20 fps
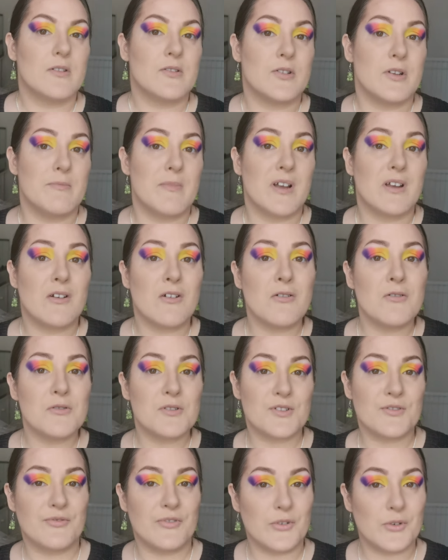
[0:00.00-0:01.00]
So my
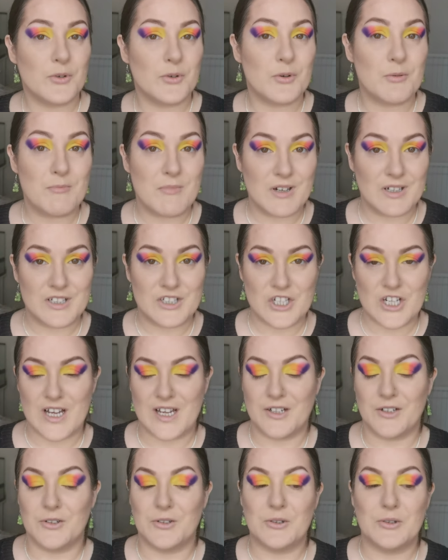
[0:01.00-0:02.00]
goals for my
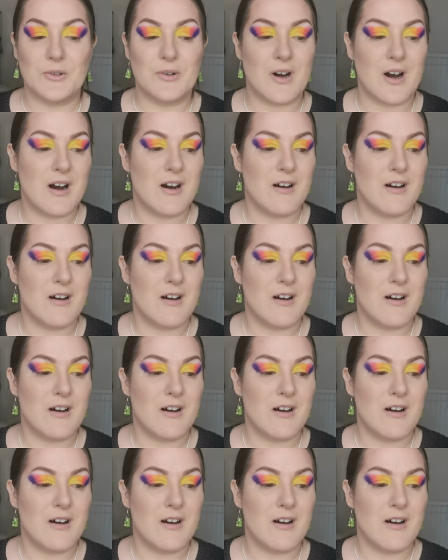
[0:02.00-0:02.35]
channel